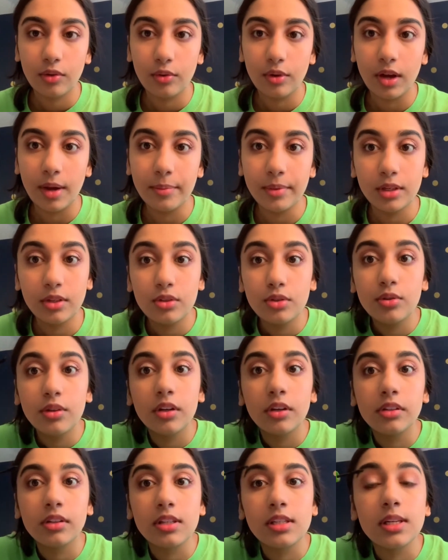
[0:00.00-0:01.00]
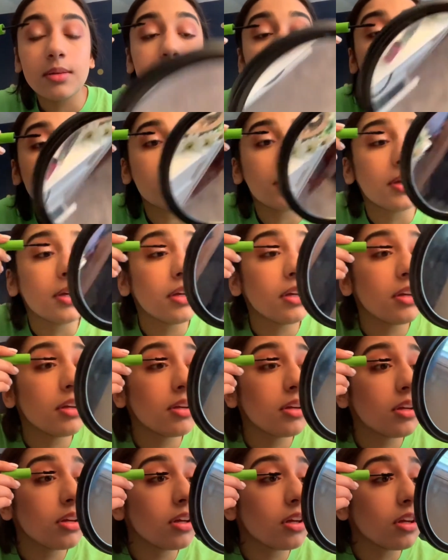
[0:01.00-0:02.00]
I'm gonna do it on the tips of my
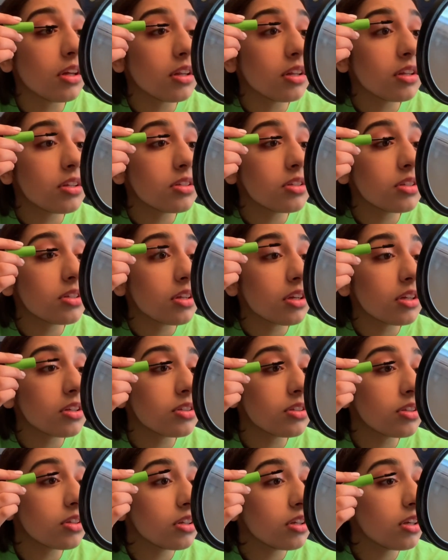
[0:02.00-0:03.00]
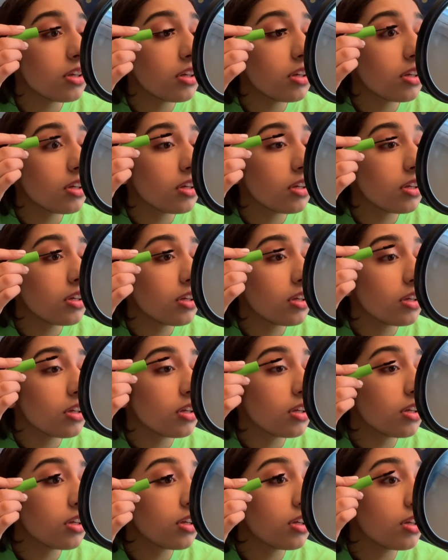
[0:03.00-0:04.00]
eyelashes actually.
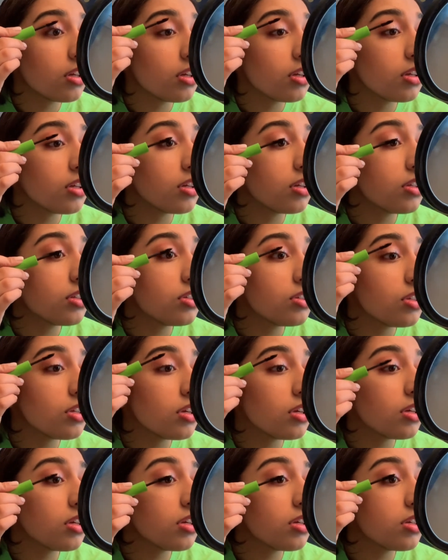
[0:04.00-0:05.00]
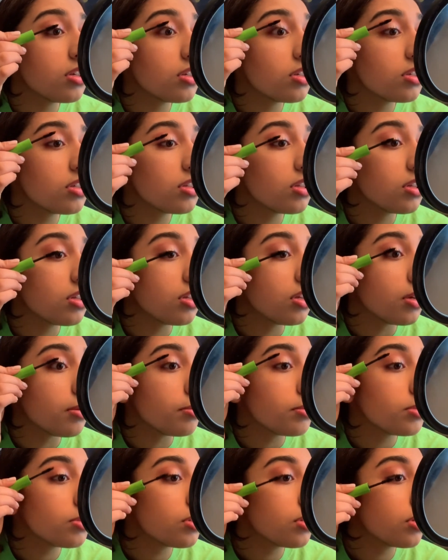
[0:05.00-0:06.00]
Just the
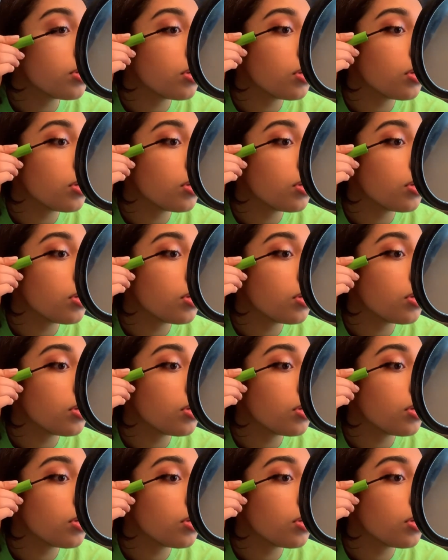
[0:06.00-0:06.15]
tips.